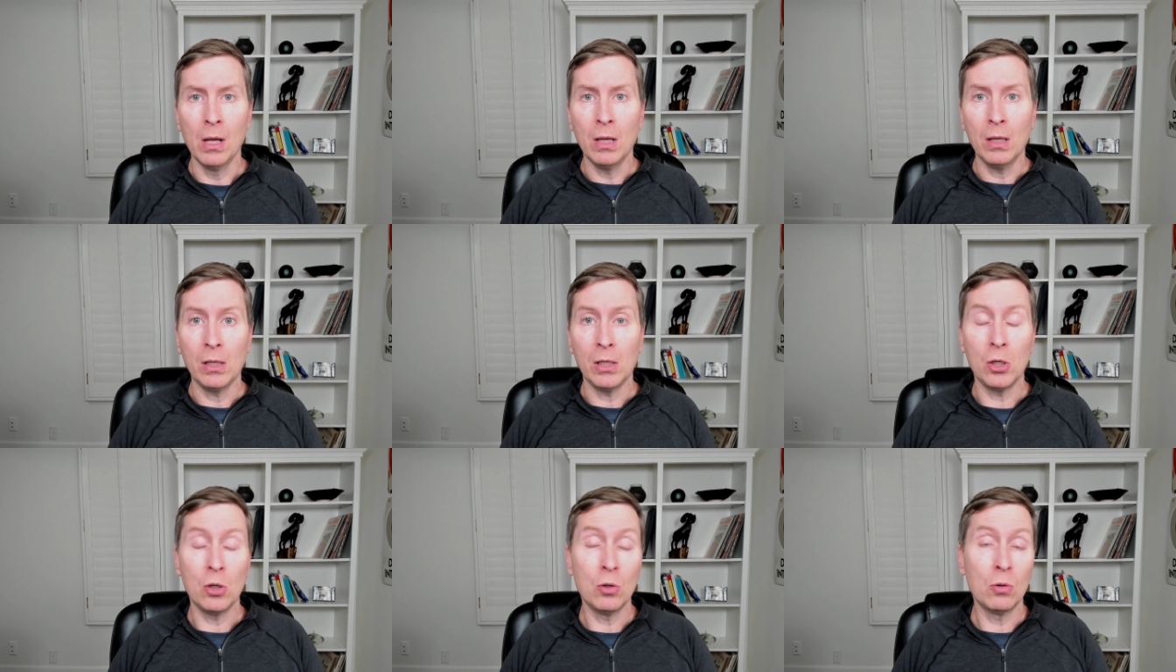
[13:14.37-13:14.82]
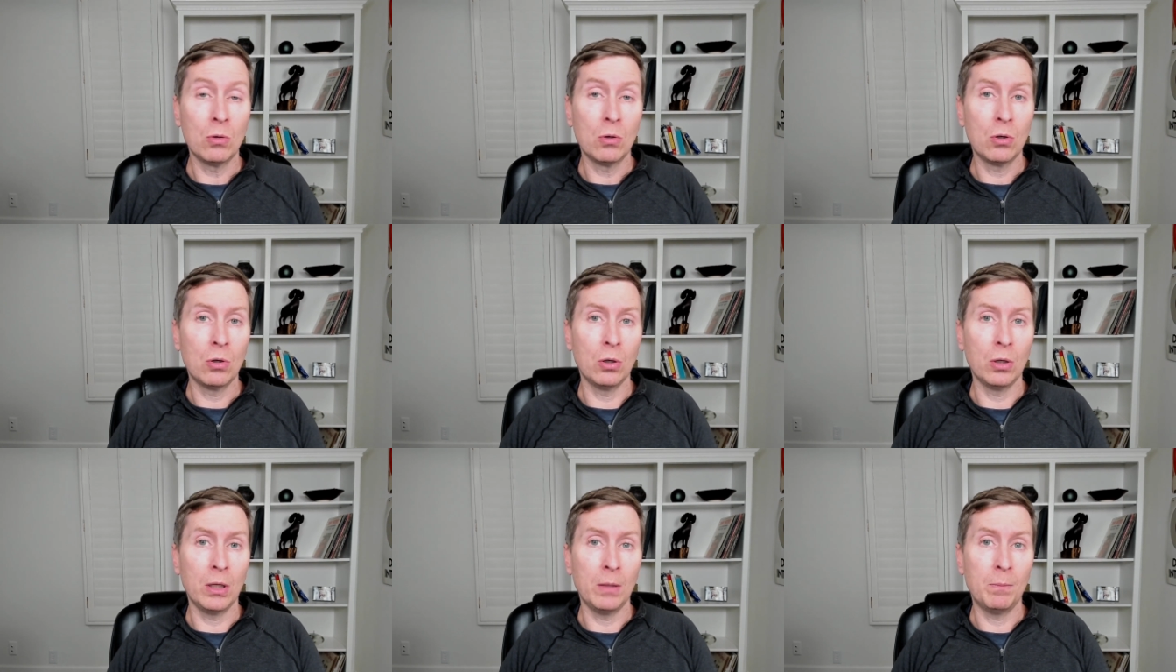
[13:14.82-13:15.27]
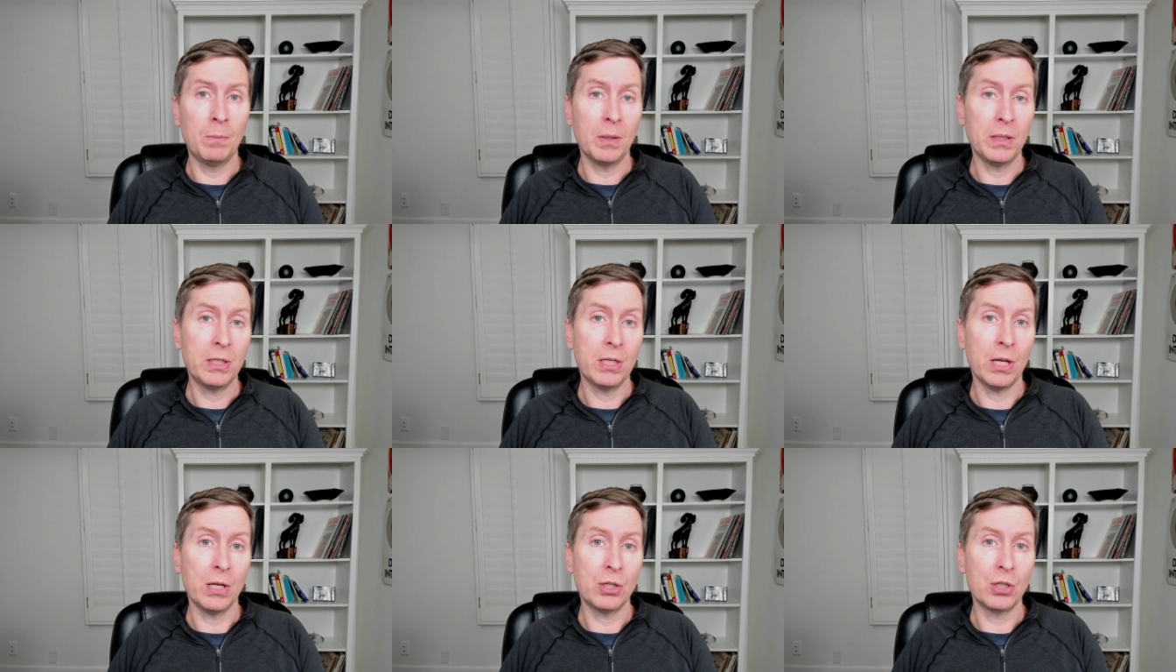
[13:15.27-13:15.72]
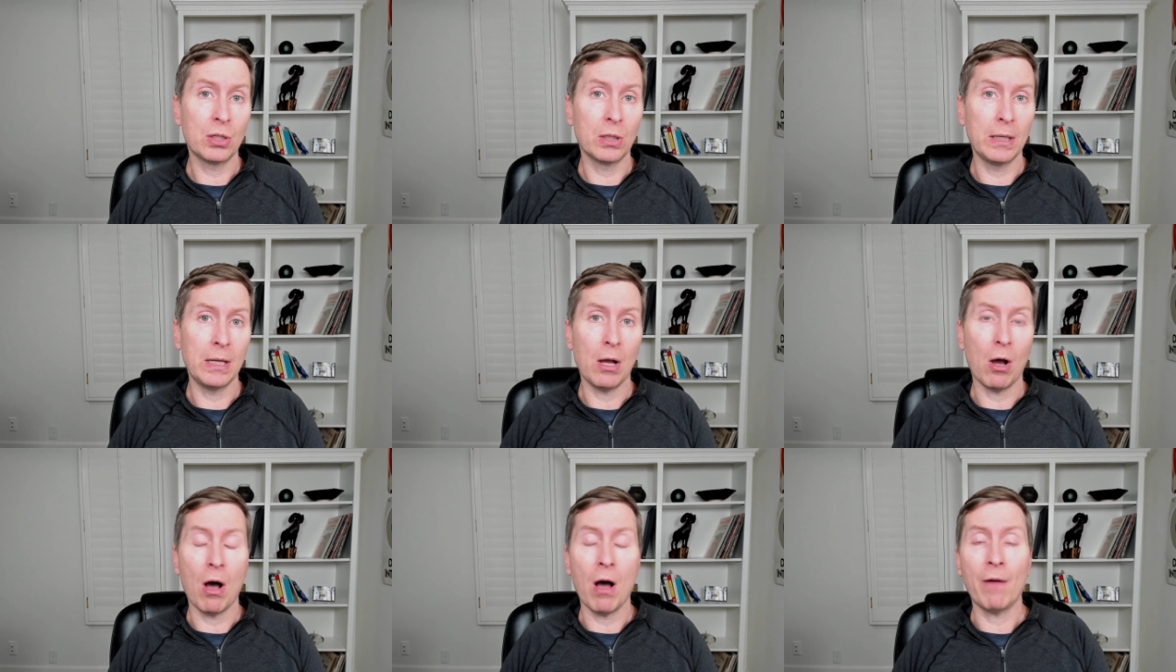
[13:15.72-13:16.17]
you could
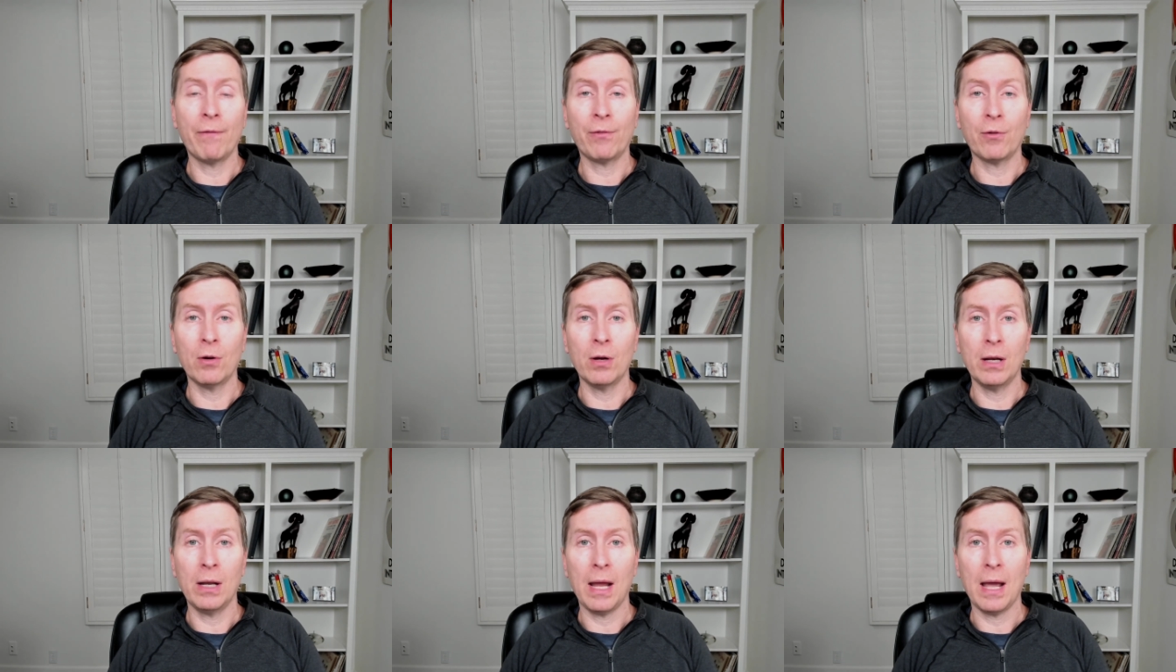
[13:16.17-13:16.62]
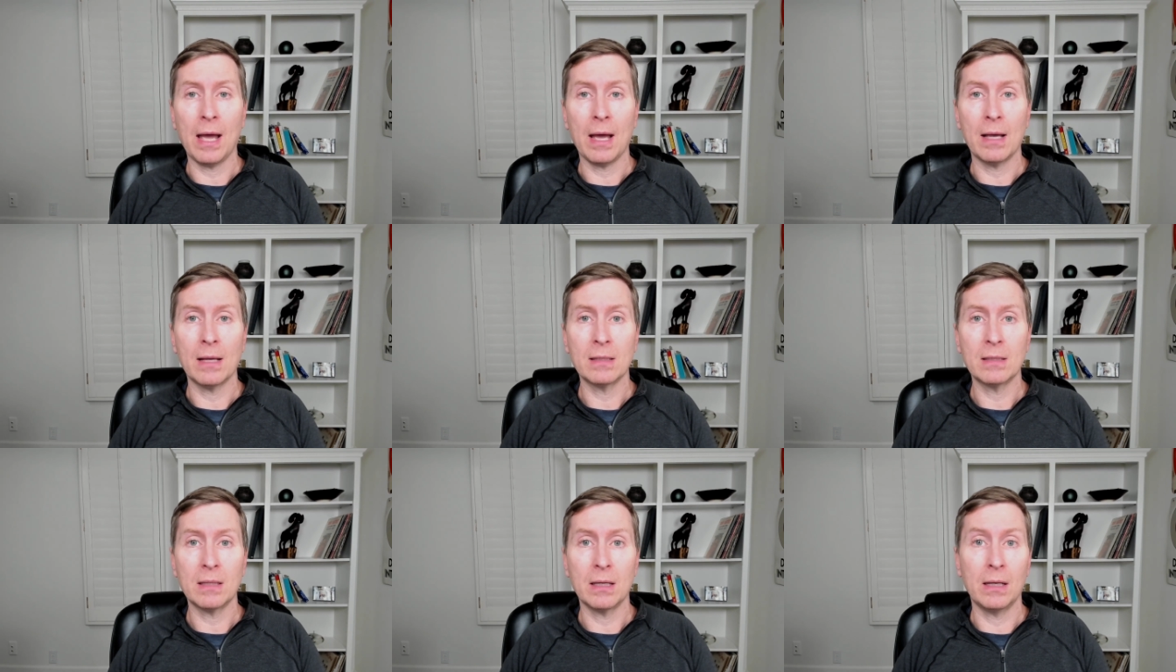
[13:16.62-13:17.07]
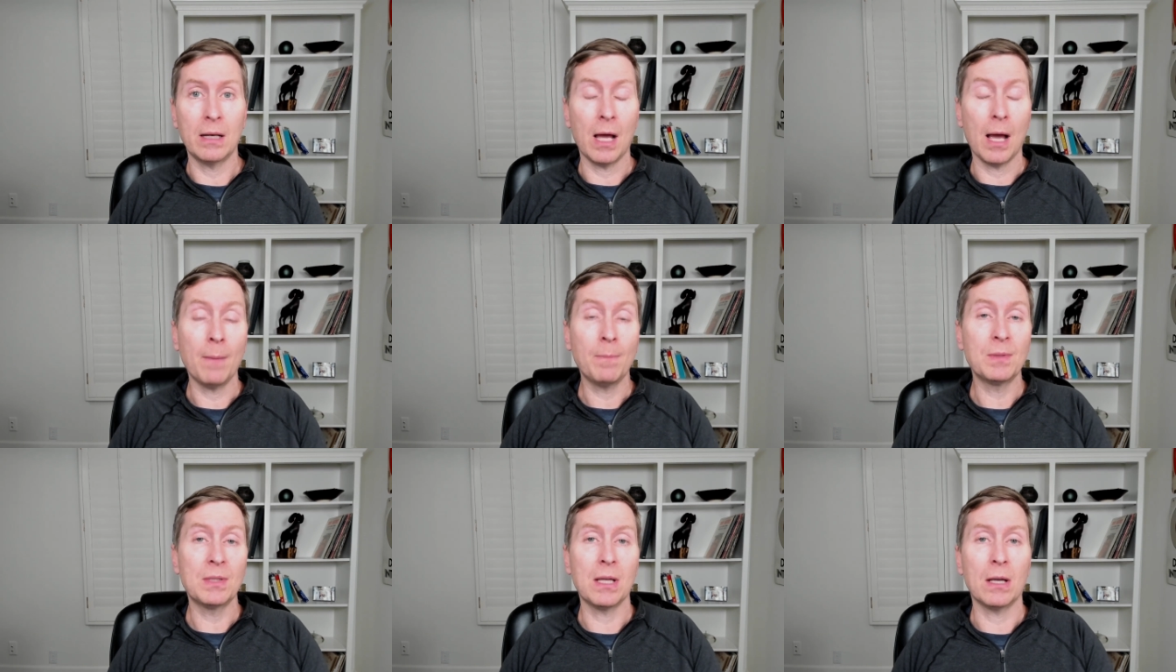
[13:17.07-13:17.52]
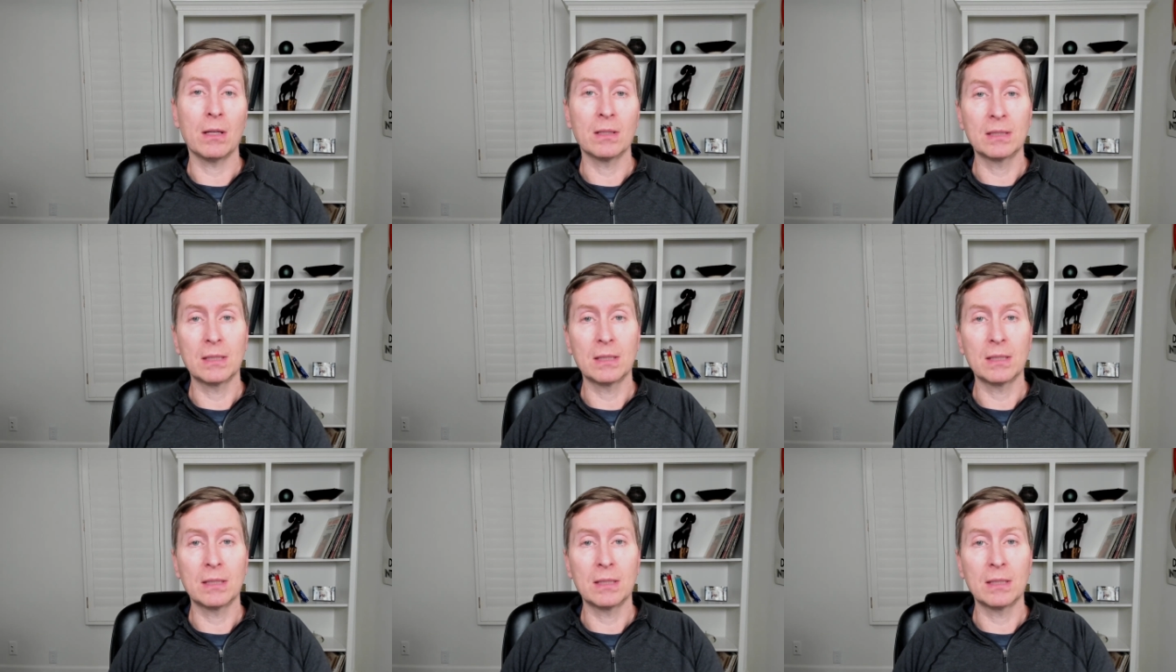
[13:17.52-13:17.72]
potentially offer it as an upsell,